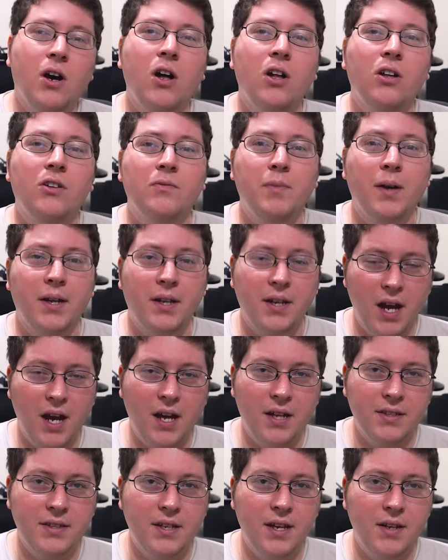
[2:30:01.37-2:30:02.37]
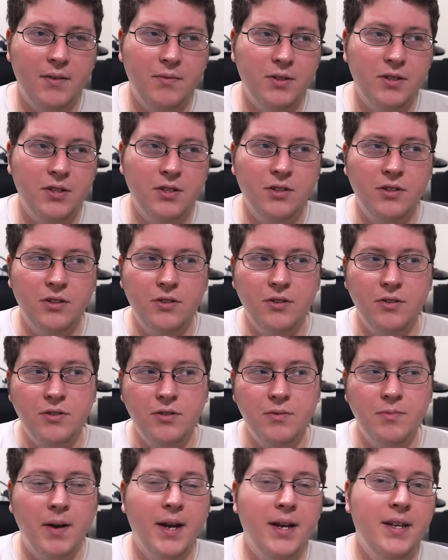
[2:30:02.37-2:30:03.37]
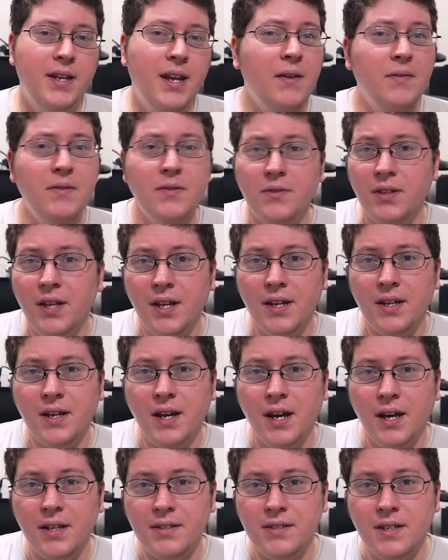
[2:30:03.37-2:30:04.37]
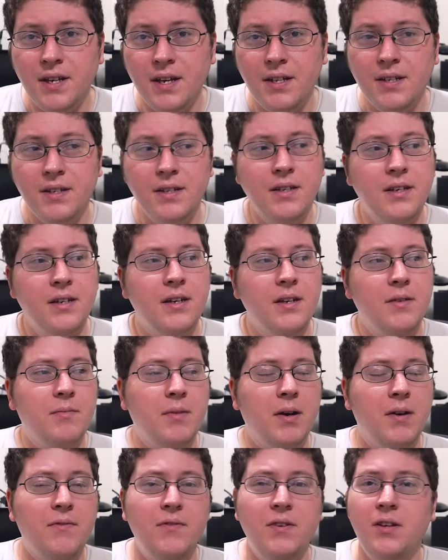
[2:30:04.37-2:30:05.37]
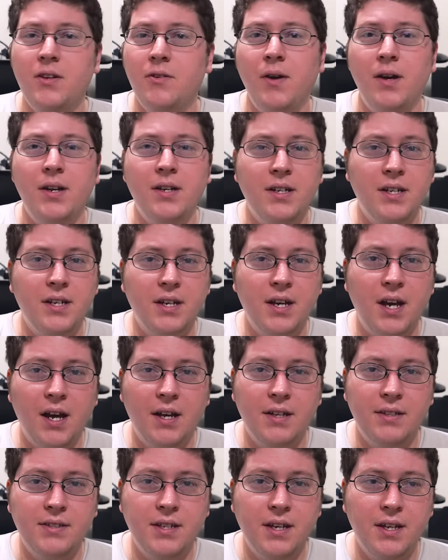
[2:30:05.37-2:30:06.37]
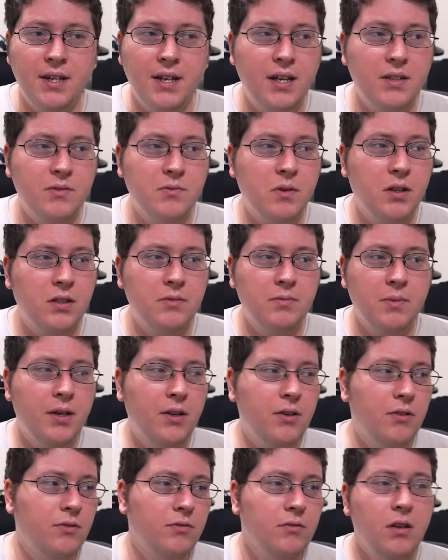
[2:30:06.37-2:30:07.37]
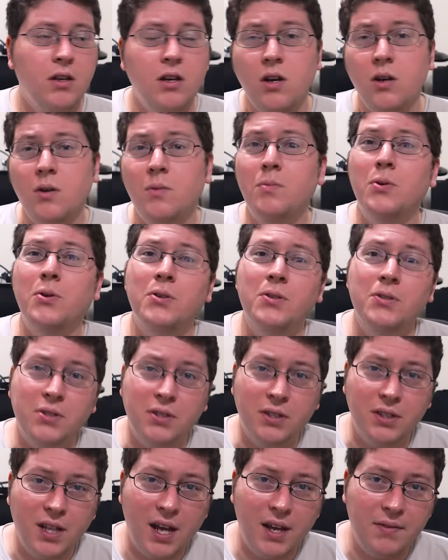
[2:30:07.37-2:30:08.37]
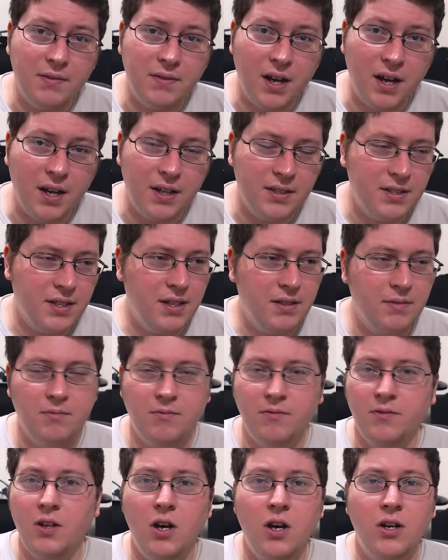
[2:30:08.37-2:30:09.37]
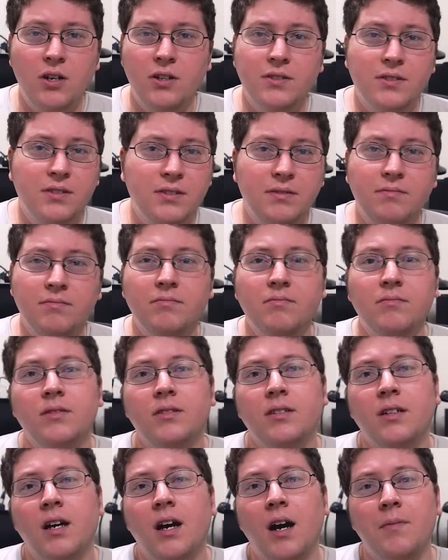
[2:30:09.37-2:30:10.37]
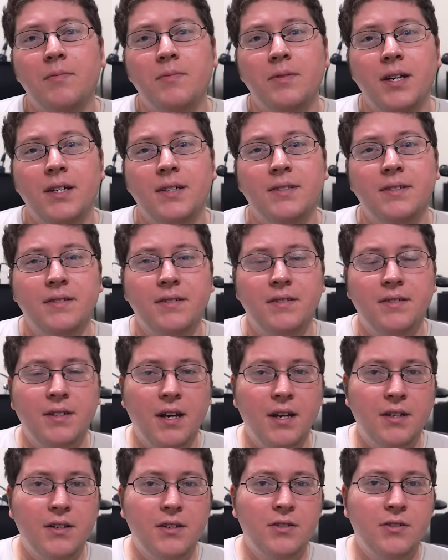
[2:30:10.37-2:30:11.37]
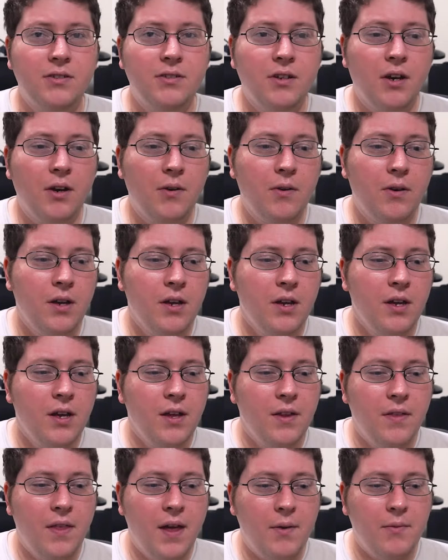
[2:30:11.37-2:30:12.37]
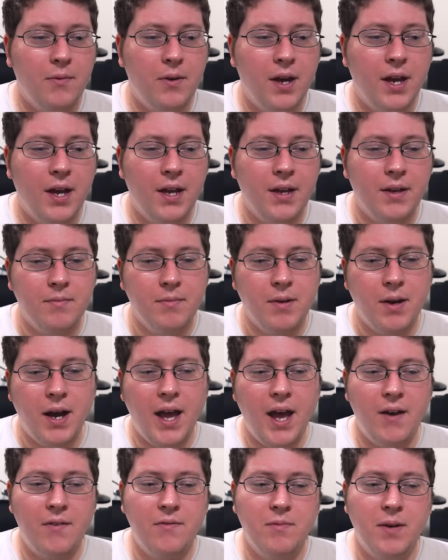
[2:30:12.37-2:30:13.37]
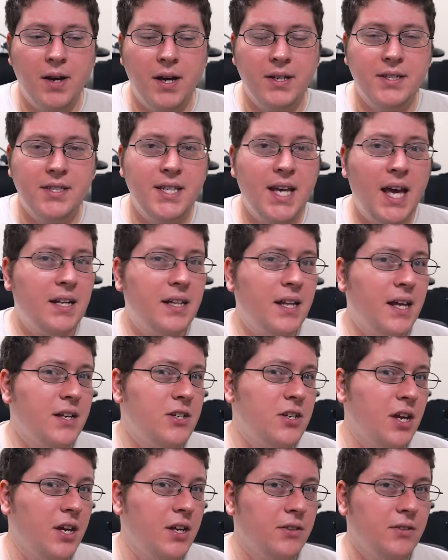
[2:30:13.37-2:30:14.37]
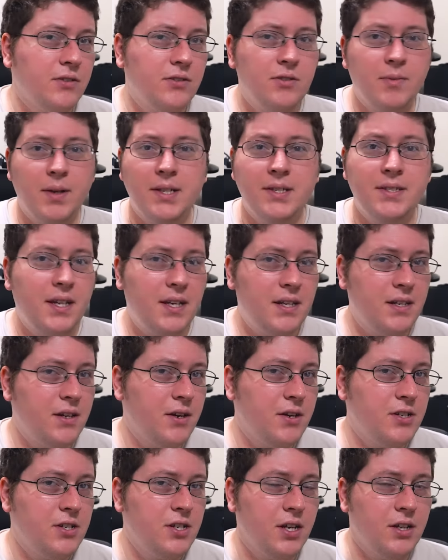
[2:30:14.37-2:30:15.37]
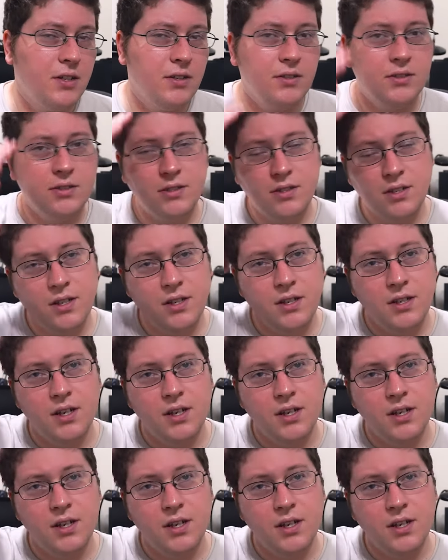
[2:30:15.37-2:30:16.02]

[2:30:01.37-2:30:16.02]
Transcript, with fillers: all of my content, which includes my Navy-related content, my video editing content, as well as my own personal life content, vlogs and updates and such. So that way I have my satellite channels or my secondary channels